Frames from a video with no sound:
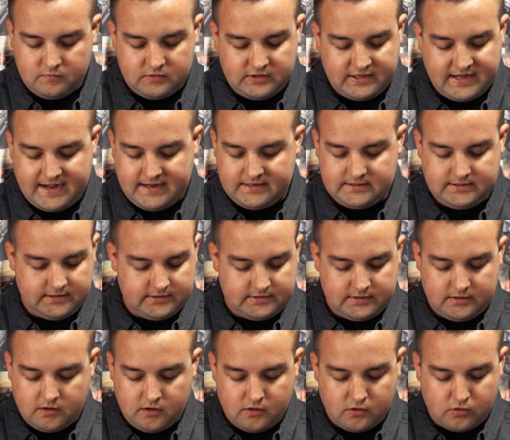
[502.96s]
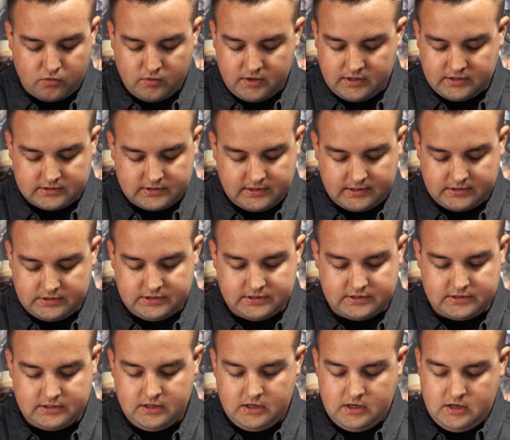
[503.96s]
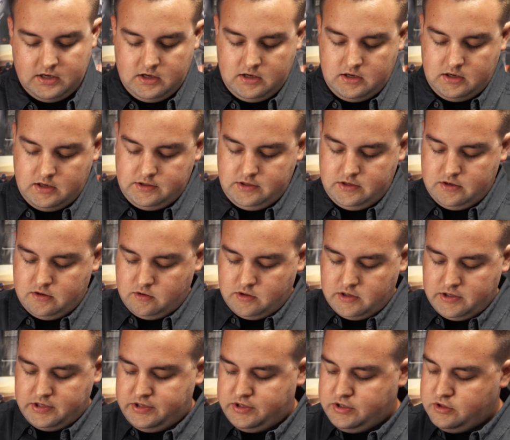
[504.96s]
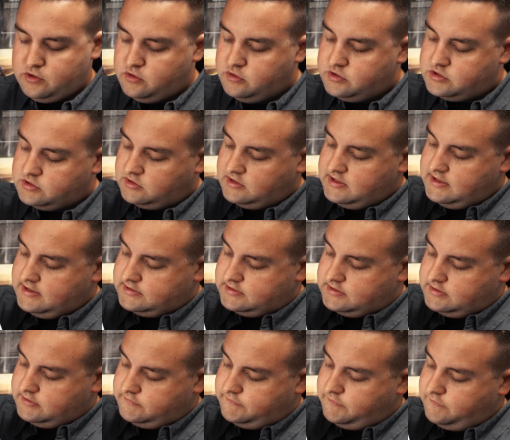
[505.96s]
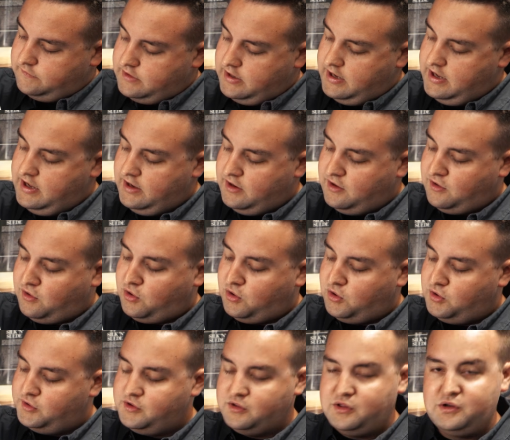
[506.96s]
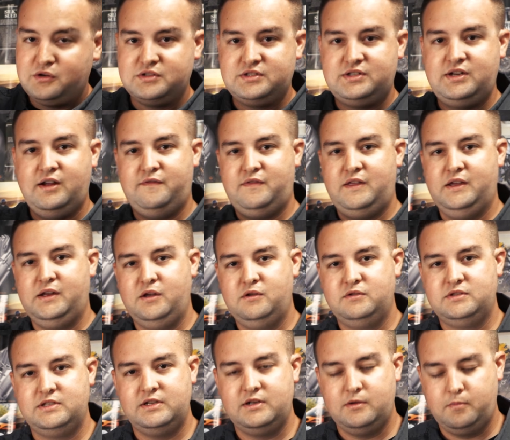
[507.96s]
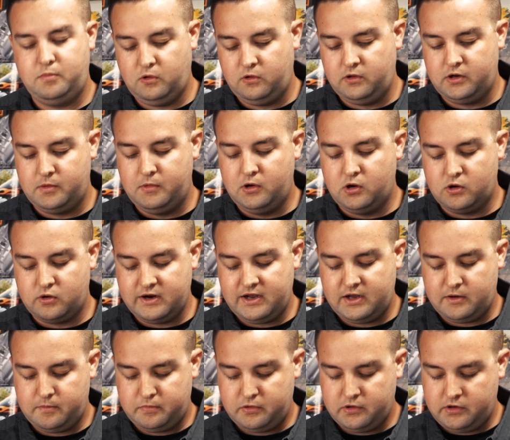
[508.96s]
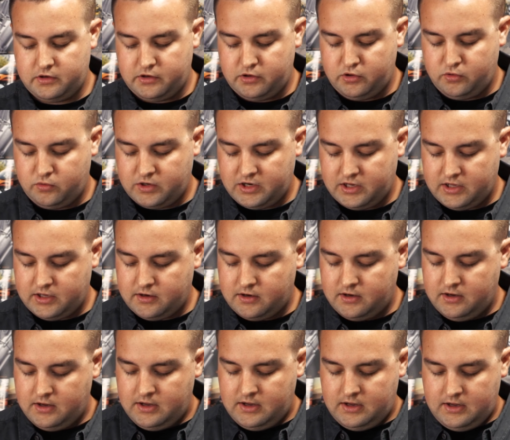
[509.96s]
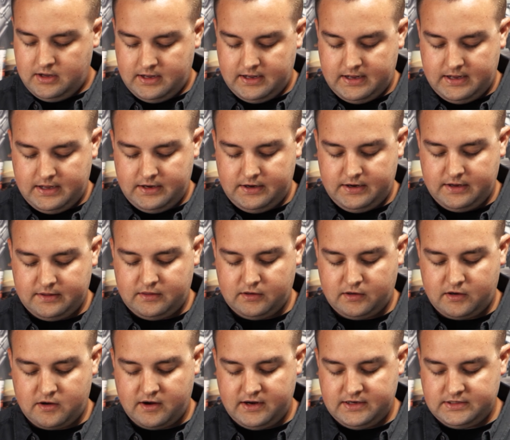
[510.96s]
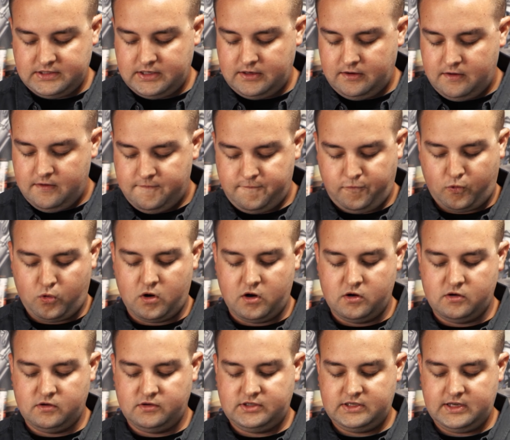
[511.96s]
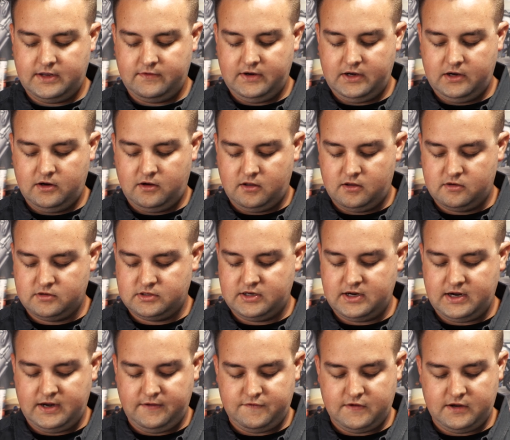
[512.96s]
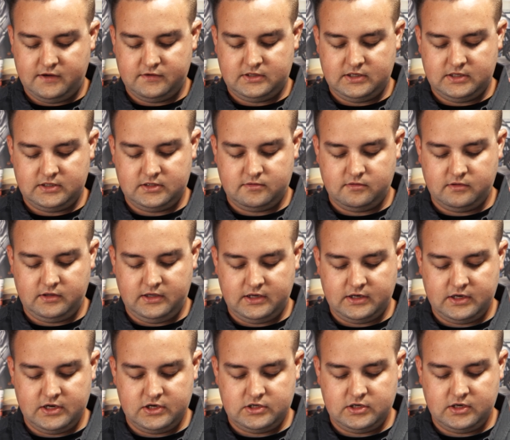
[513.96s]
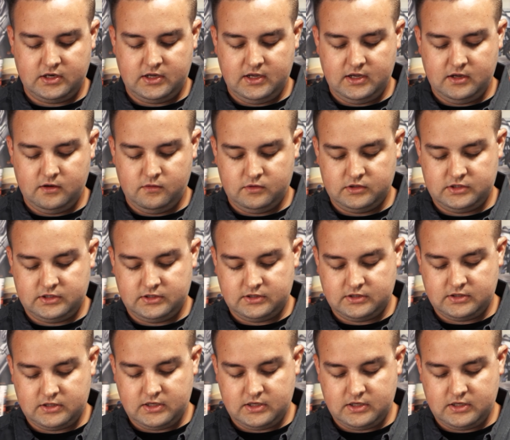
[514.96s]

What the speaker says: gaskets and O-rings, like just, you know, a huge list of all the little stuff that goes into pulling a motor out and putting a new one in. Nothing crazy. $470 and 95 cents for the ignition kit, which is